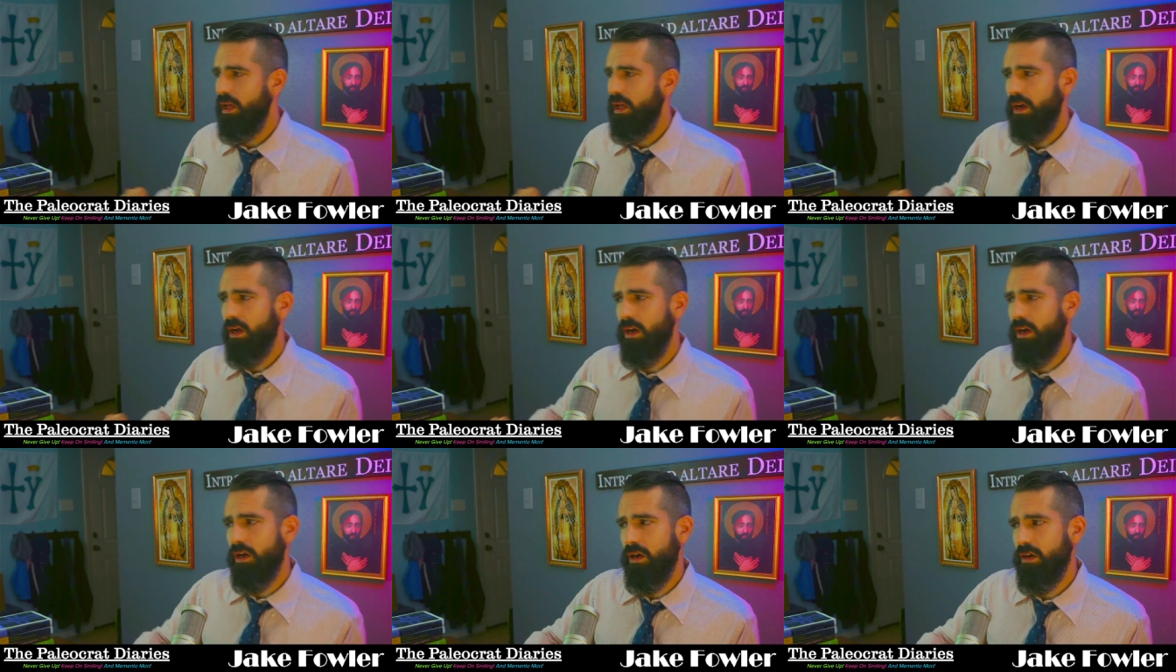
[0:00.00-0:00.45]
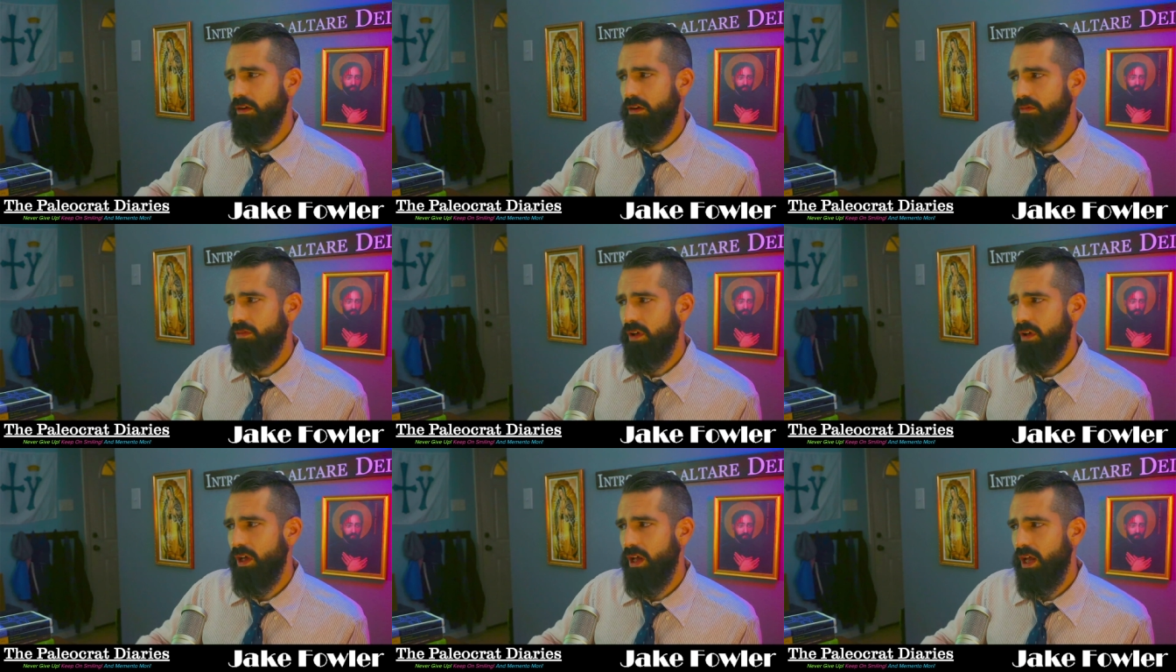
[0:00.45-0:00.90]
of
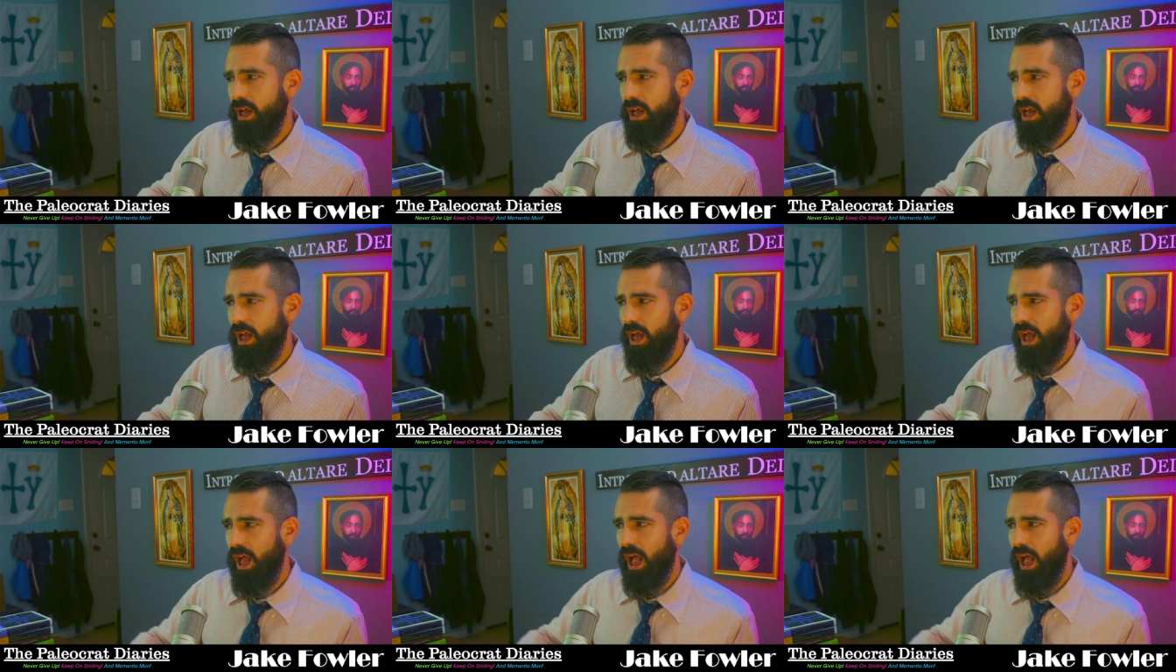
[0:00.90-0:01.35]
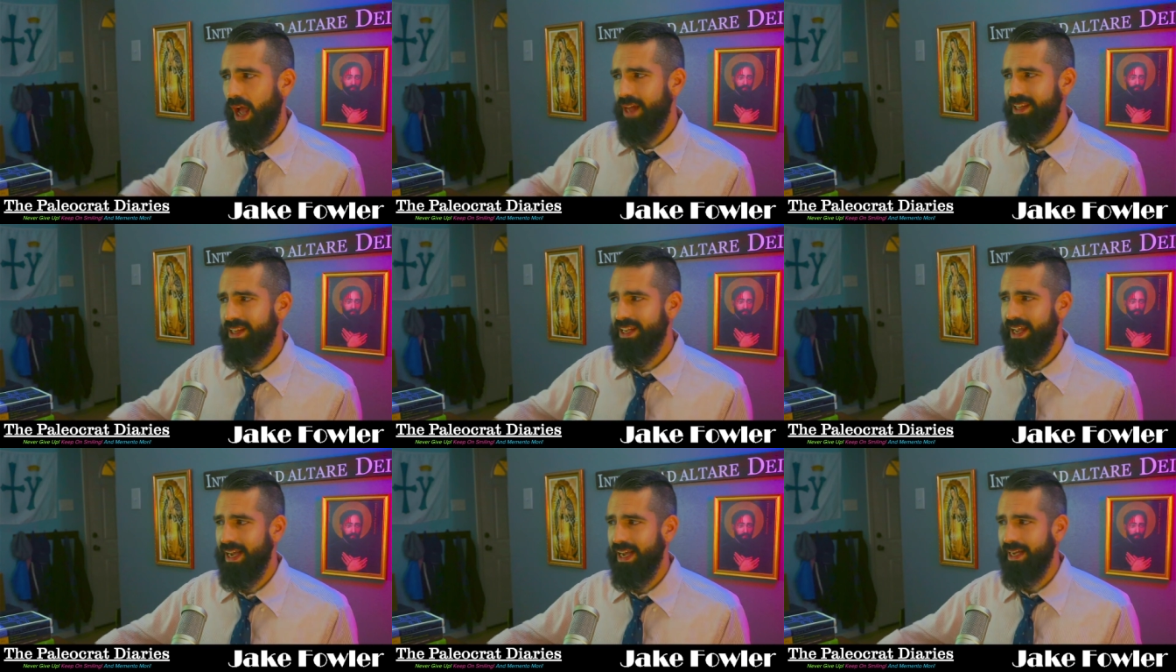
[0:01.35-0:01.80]

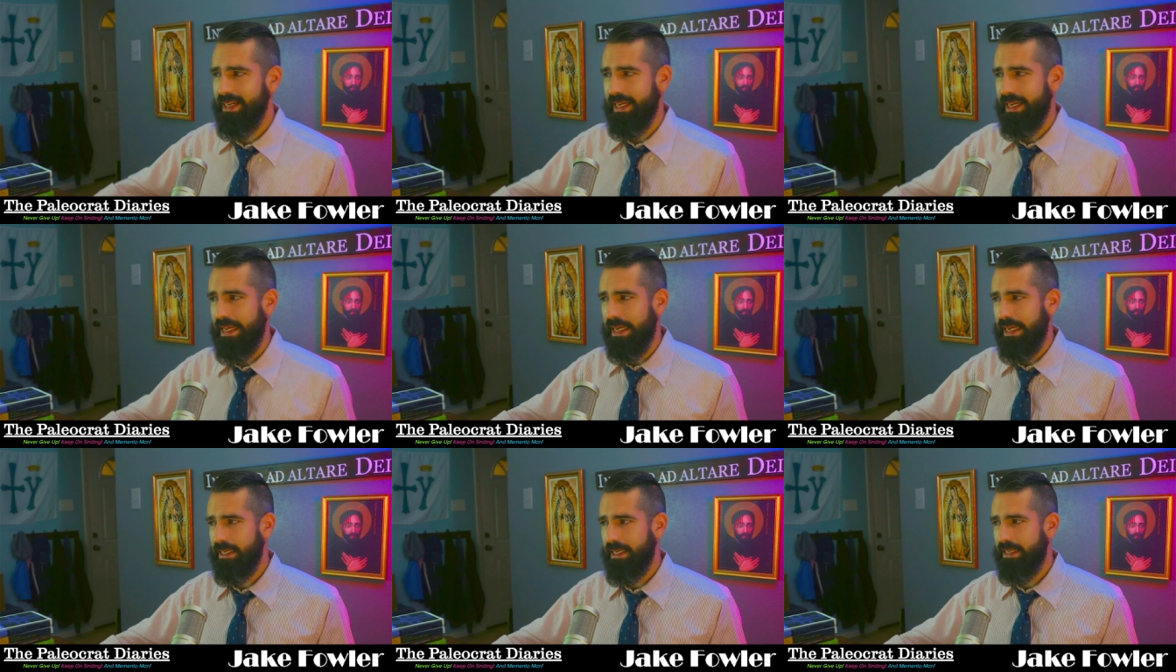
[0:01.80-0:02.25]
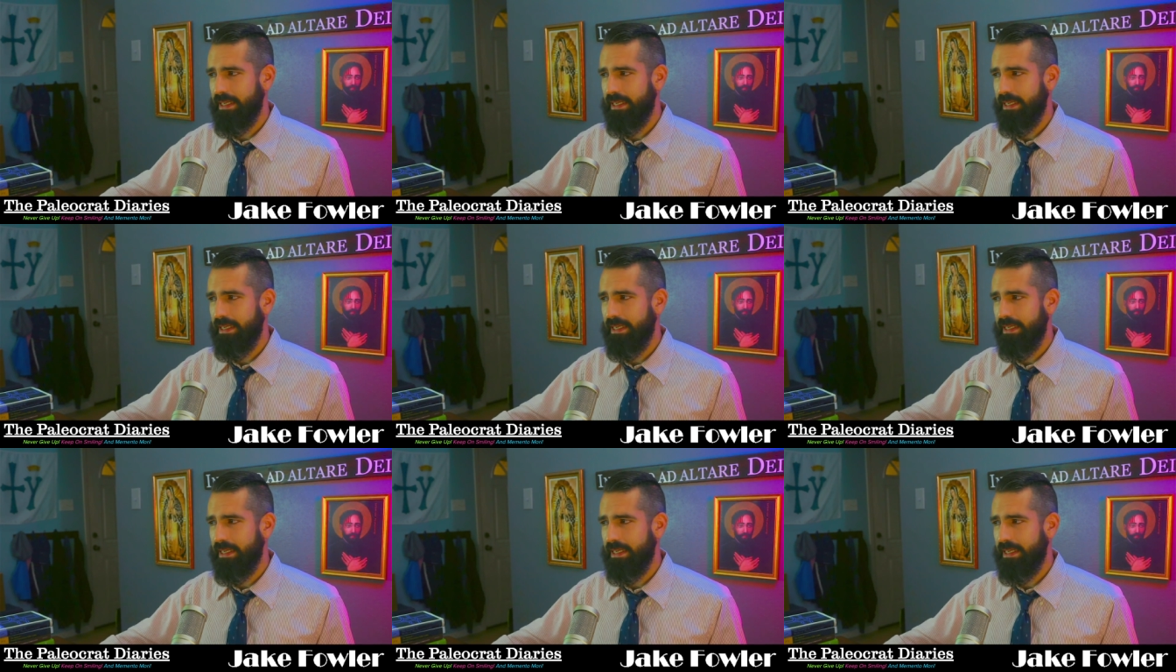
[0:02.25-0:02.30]
Agnani.